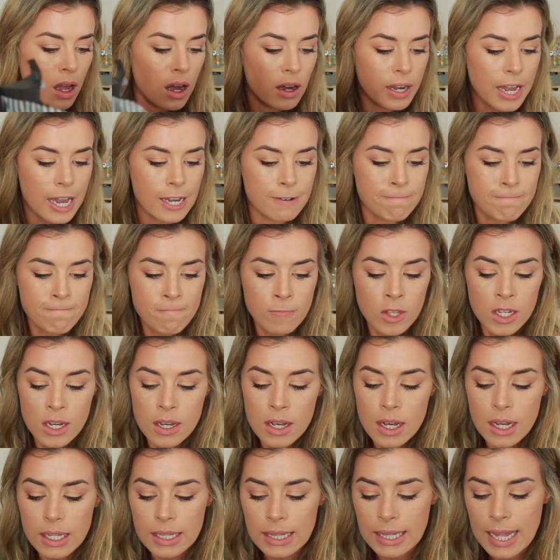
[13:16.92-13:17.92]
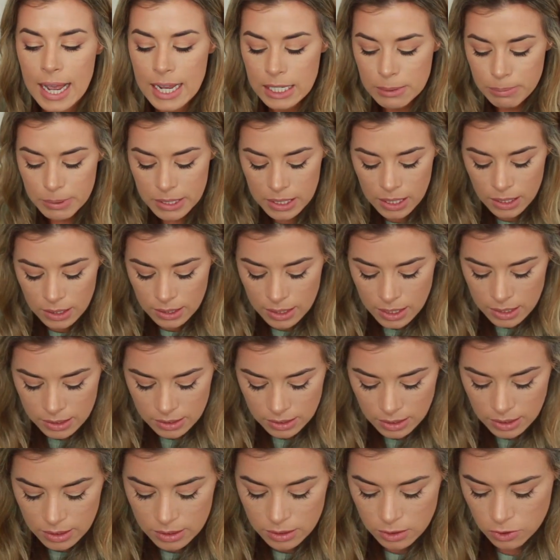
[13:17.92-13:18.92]
Okay, last but not
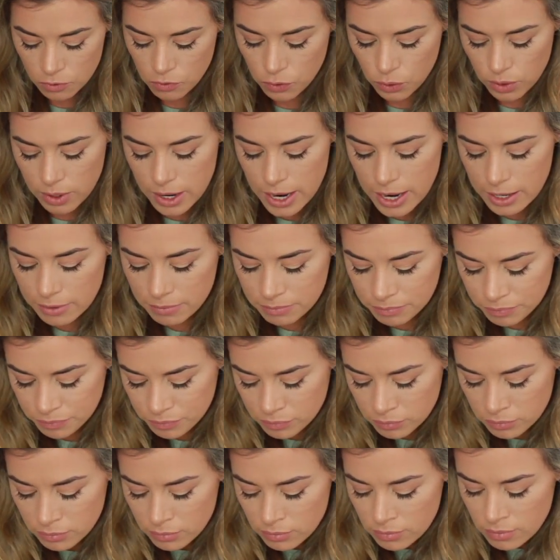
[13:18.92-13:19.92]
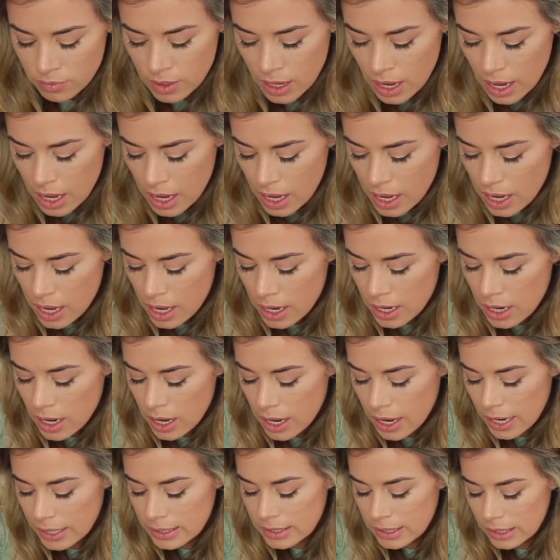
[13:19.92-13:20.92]
least is Sephora. And
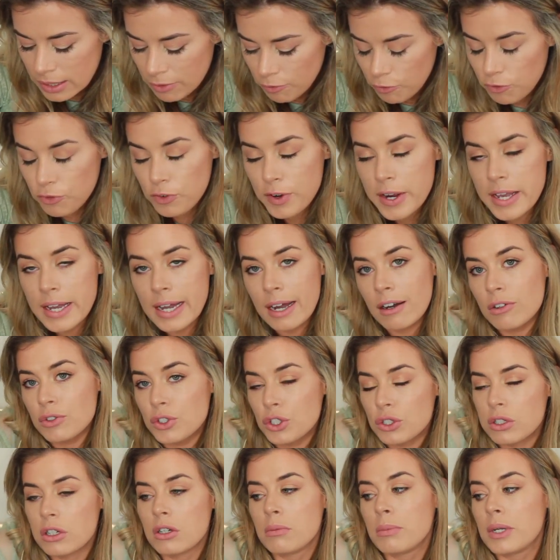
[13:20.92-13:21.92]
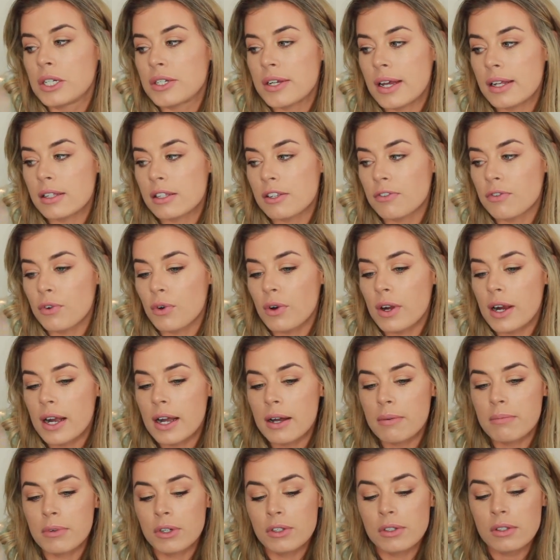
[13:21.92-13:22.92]
I didn't freak out too much at
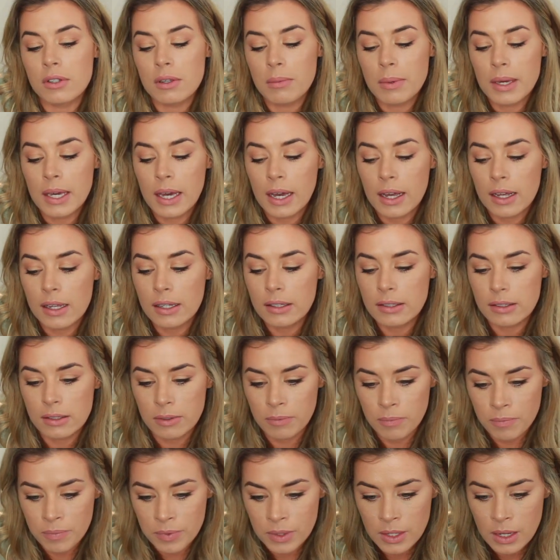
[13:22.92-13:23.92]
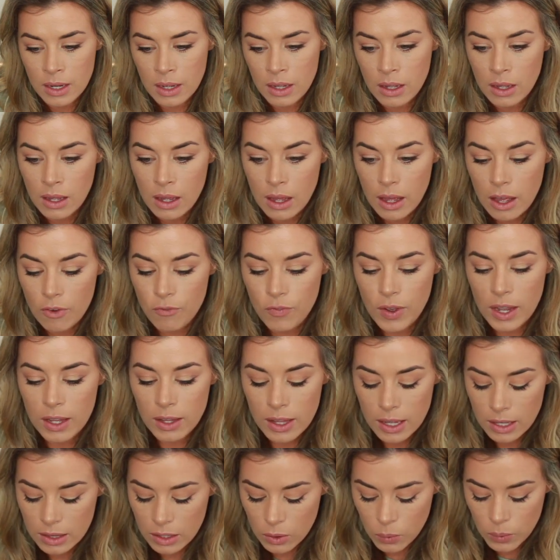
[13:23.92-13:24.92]
Sephora, mostly because I felt
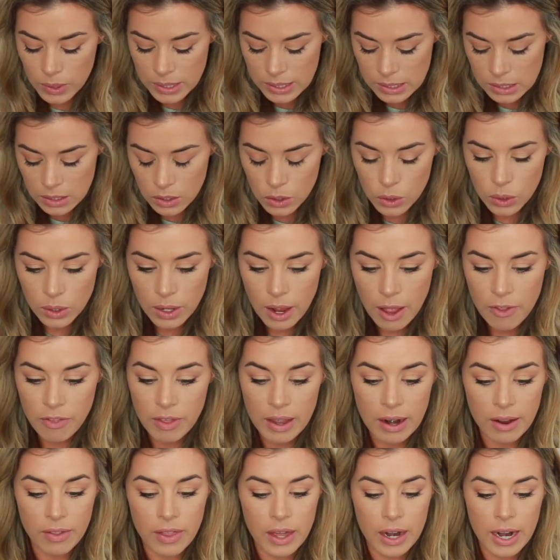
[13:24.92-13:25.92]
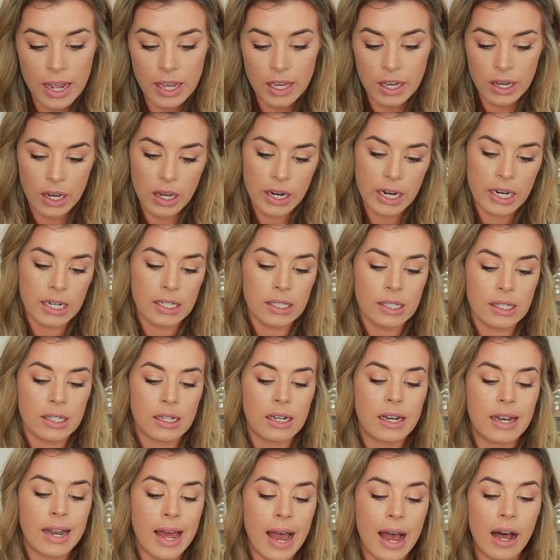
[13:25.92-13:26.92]
like there wasn't a whole lot there that I couldn't
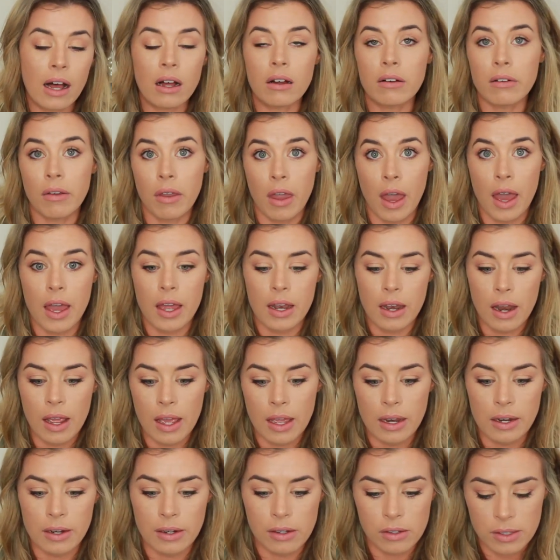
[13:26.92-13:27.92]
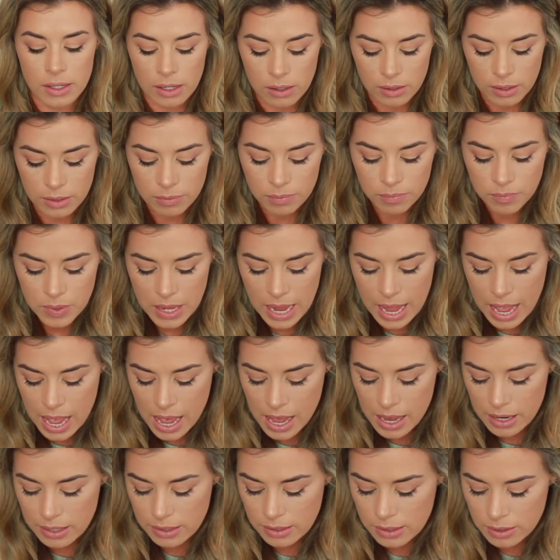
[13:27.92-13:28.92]
now get in New Zealand.
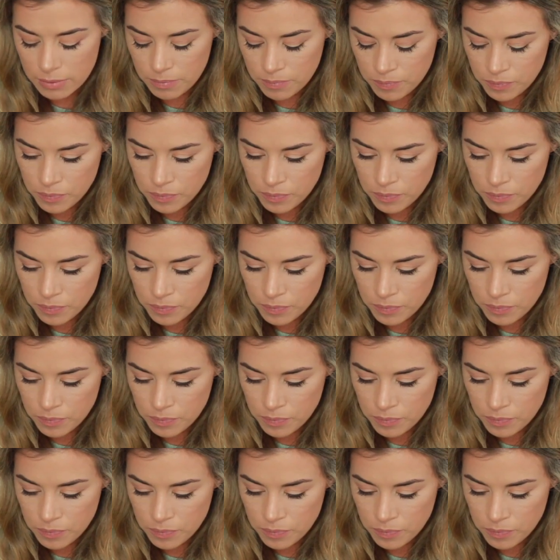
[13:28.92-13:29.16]
And